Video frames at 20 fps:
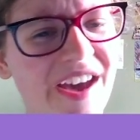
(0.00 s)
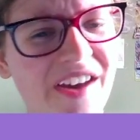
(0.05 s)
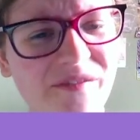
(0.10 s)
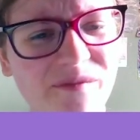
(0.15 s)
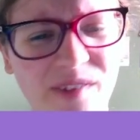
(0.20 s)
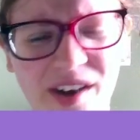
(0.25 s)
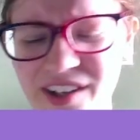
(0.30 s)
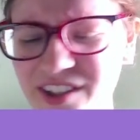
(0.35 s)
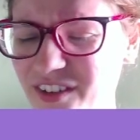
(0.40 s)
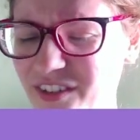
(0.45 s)

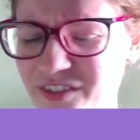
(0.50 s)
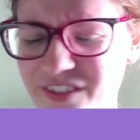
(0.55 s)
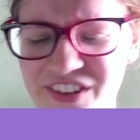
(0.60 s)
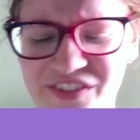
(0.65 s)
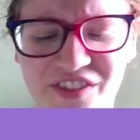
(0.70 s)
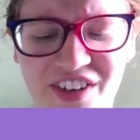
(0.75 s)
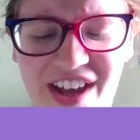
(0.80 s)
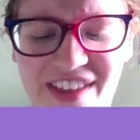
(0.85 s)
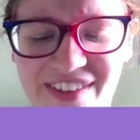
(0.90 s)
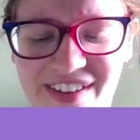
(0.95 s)
I just always
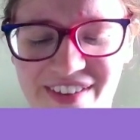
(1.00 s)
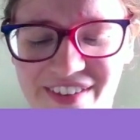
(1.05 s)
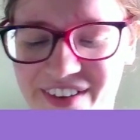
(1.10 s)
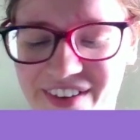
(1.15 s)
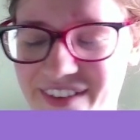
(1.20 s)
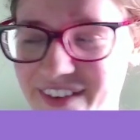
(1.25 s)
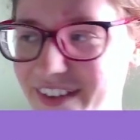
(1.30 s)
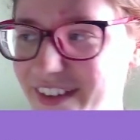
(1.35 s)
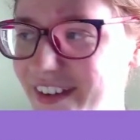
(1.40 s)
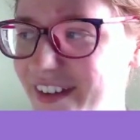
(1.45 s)
forget these
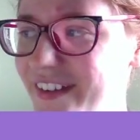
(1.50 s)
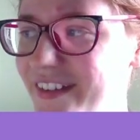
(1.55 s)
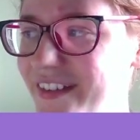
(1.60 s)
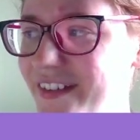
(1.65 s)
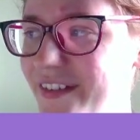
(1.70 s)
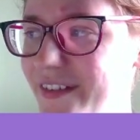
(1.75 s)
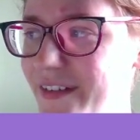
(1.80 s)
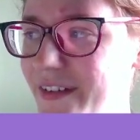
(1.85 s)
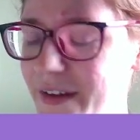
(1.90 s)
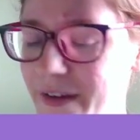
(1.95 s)
guys
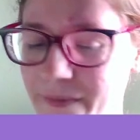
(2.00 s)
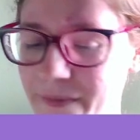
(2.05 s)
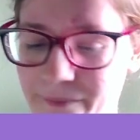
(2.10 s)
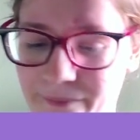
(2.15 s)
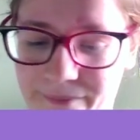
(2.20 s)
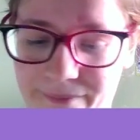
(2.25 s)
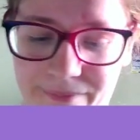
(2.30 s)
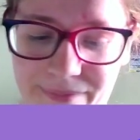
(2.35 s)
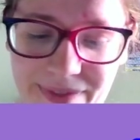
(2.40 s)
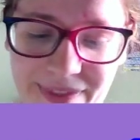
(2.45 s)
exist.
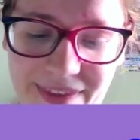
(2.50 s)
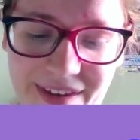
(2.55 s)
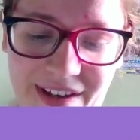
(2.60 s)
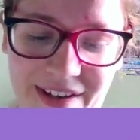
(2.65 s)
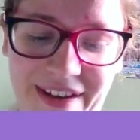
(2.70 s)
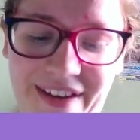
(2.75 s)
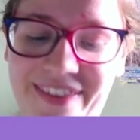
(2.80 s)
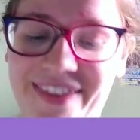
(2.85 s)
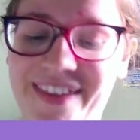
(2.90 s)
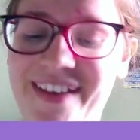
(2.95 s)
And
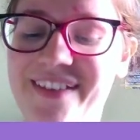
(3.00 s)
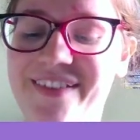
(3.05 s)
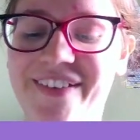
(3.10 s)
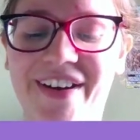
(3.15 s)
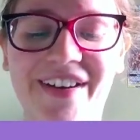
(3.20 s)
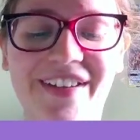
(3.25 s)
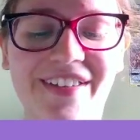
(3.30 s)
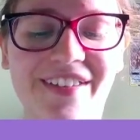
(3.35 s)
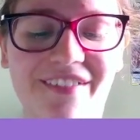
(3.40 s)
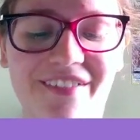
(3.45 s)
yeah, these
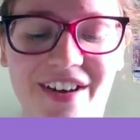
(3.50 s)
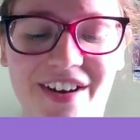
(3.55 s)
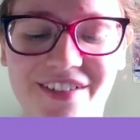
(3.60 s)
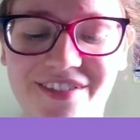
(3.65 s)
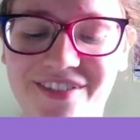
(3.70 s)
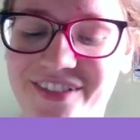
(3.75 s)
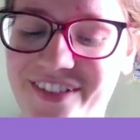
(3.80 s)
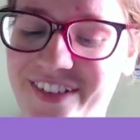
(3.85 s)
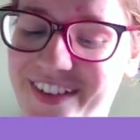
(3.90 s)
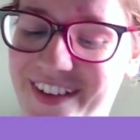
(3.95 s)
guys are
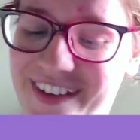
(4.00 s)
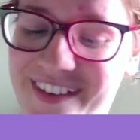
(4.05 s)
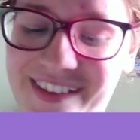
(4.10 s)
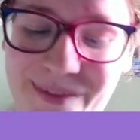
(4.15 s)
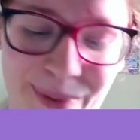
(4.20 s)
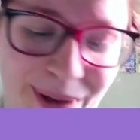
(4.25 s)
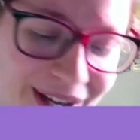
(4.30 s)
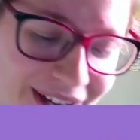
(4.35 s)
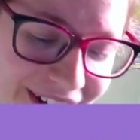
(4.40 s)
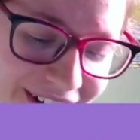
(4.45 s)
160
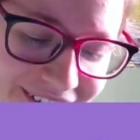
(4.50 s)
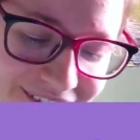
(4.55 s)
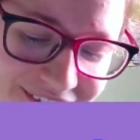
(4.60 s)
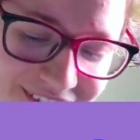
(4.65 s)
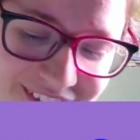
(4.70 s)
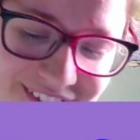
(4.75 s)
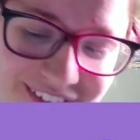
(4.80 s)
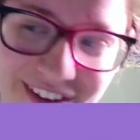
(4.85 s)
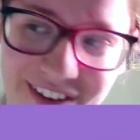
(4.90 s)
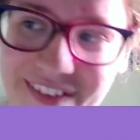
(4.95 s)
by
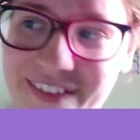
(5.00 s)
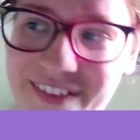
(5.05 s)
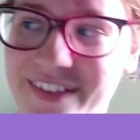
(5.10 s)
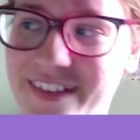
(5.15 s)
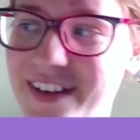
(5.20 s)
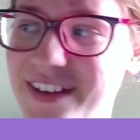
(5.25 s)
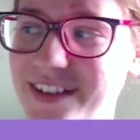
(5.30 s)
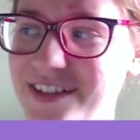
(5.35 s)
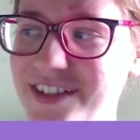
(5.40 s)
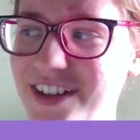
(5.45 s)
110
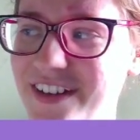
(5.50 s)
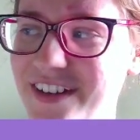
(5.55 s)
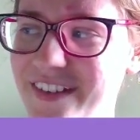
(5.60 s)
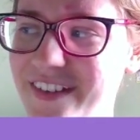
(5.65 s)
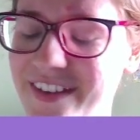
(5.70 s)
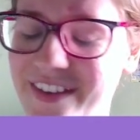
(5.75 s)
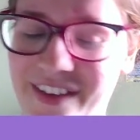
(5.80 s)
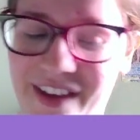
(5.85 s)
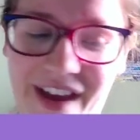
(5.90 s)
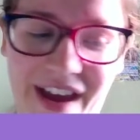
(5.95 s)

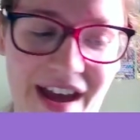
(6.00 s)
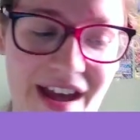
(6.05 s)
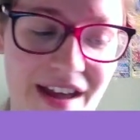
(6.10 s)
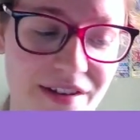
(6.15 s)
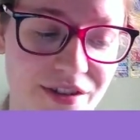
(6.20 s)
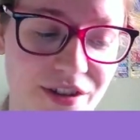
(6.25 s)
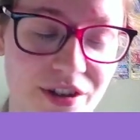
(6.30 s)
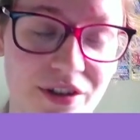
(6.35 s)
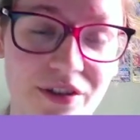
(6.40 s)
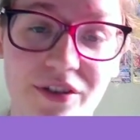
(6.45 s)
stitches
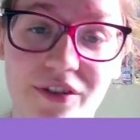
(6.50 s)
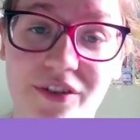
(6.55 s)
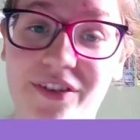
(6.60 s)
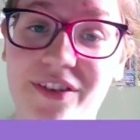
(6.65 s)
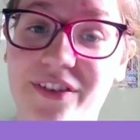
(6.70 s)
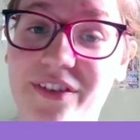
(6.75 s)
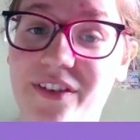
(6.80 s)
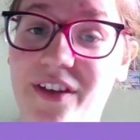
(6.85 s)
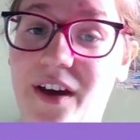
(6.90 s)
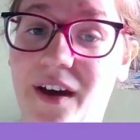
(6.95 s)
and use
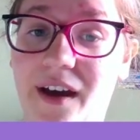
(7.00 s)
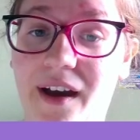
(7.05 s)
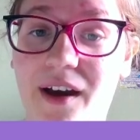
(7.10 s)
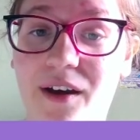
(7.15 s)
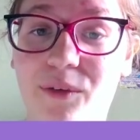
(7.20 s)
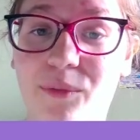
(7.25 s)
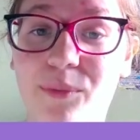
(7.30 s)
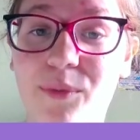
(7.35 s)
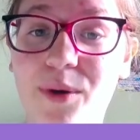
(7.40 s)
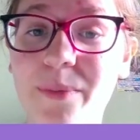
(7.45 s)

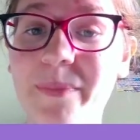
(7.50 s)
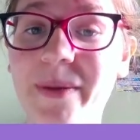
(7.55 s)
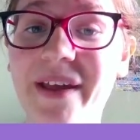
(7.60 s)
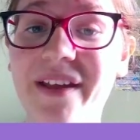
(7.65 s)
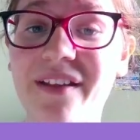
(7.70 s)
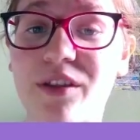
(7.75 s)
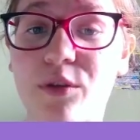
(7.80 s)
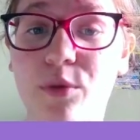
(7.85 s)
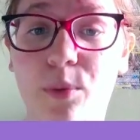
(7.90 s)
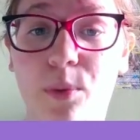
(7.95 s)
a
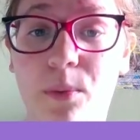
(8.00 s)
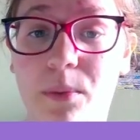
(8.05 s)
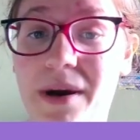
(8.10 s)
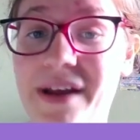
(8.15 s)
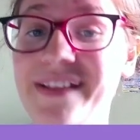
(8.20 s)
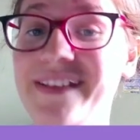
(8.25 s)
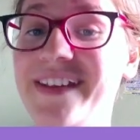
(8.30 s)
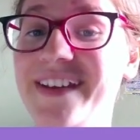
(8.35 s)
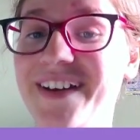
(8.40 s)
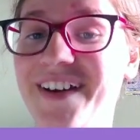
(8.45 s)
whopping
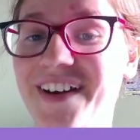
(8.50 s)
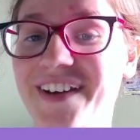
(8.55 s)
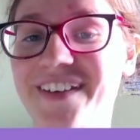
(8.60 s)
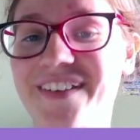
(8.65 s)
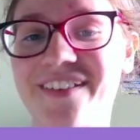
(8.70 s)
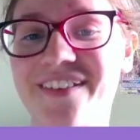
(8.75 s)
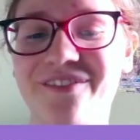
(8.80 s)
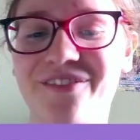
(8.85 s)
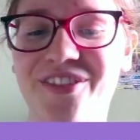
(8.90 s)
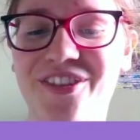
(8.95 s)
20
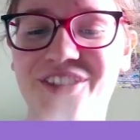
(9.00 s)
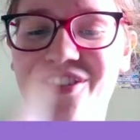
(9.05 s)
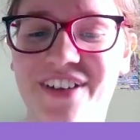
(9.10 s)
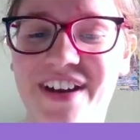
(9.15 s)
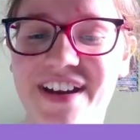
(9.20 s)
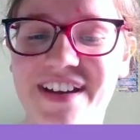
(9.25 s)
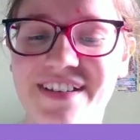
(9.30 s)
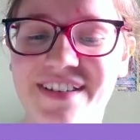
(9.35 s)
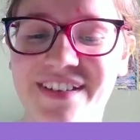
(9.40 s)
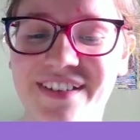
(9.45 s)
colours of
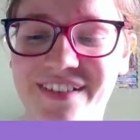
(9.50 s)
thread.